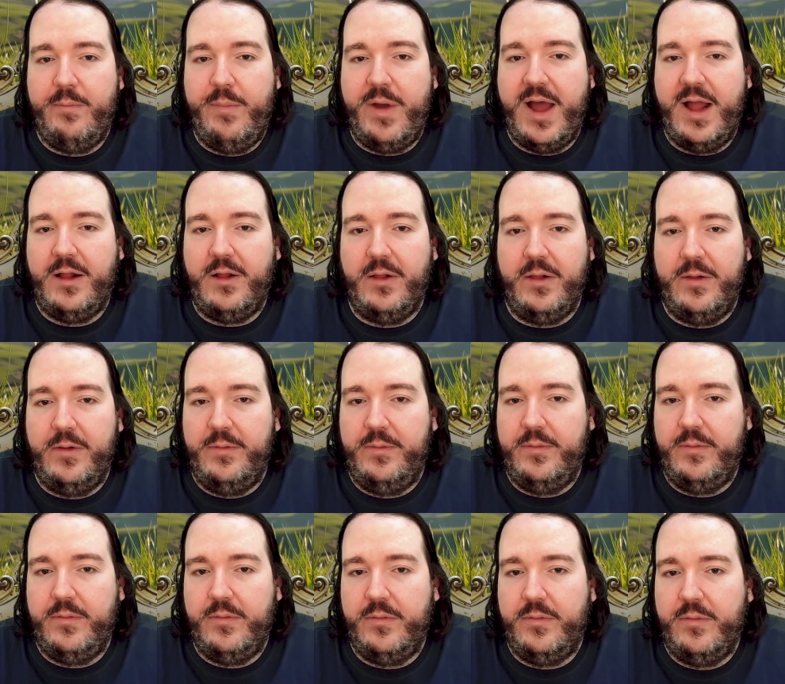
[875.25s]
battle
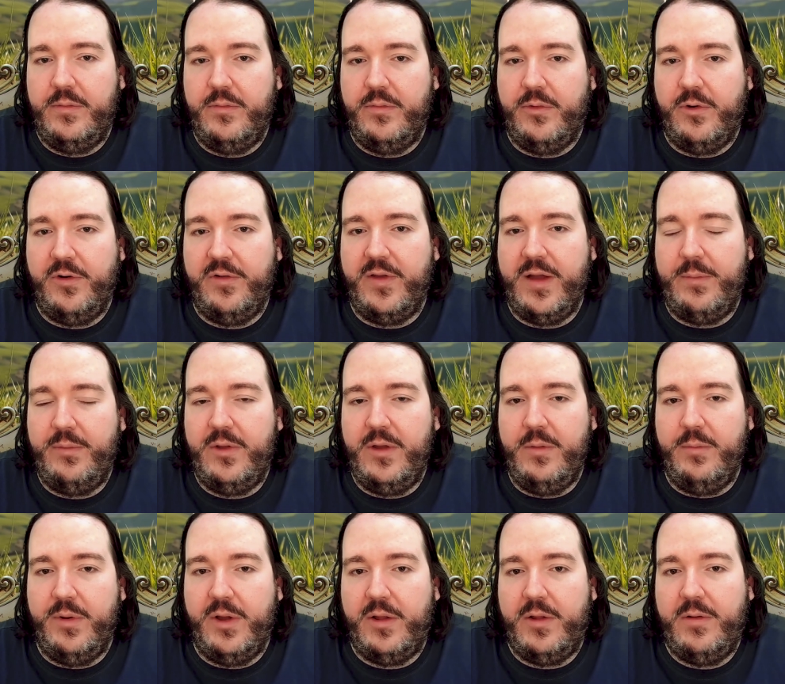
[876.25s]
or
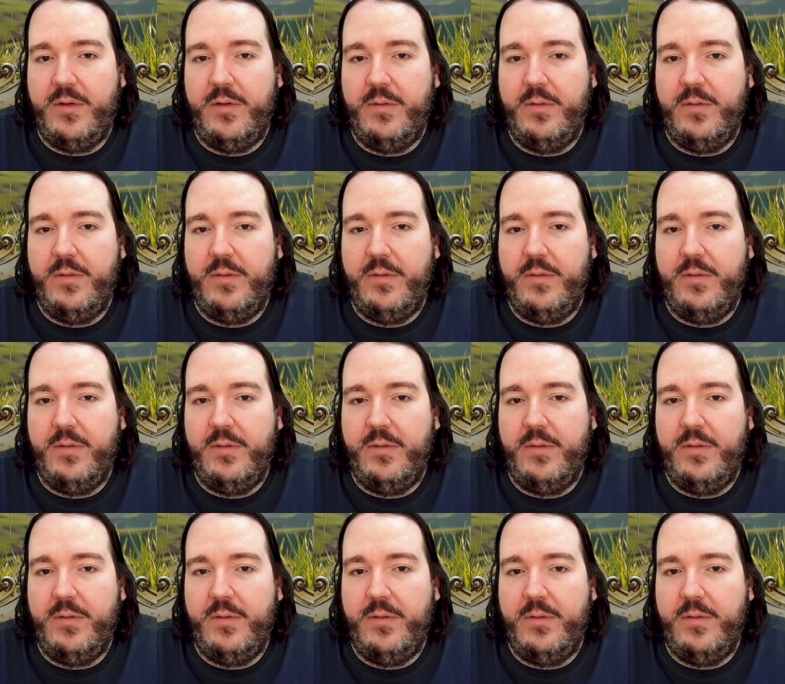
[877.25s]
something, but